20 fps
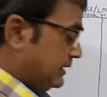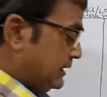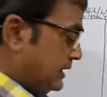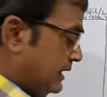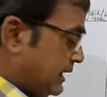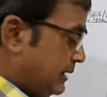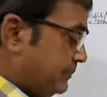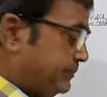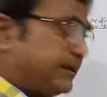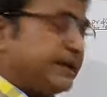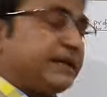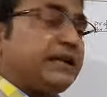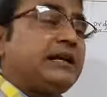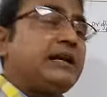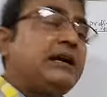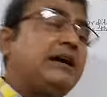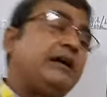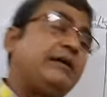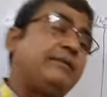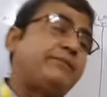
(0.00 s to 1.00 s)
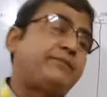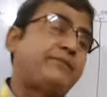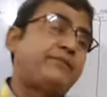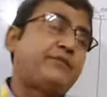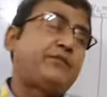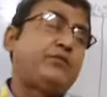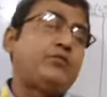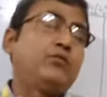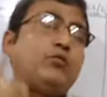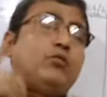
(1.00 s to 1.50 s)
I am picking
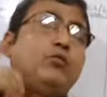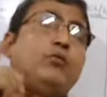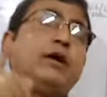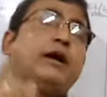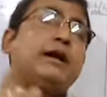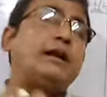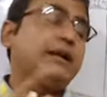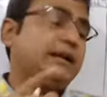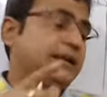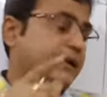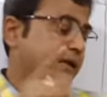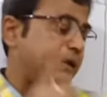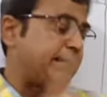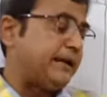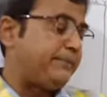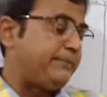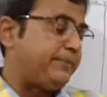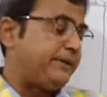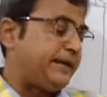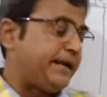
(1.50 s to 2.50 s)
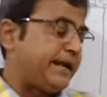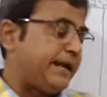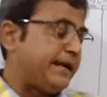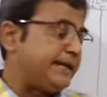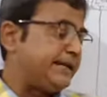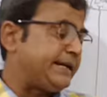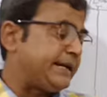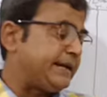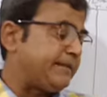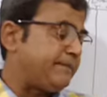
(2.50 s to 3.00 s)
up one empty
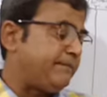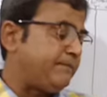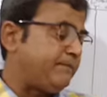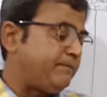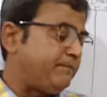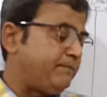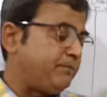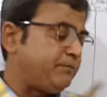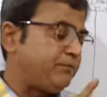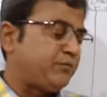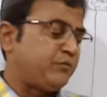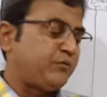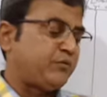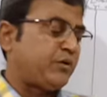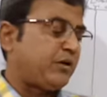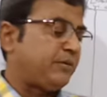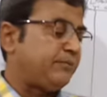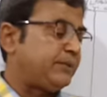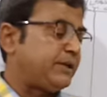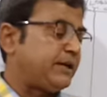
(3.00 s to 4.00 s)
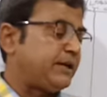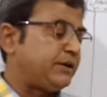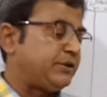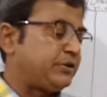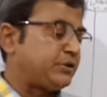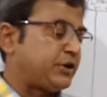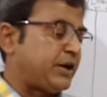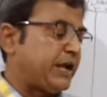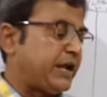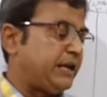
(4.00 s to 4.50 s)
item from the
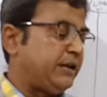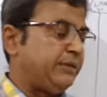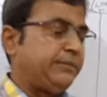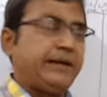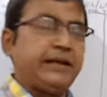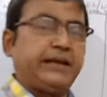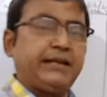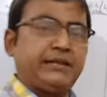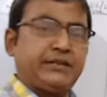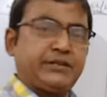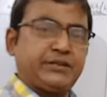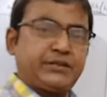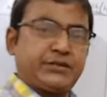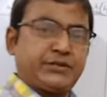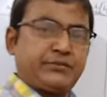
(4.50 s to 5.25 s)
trial balance.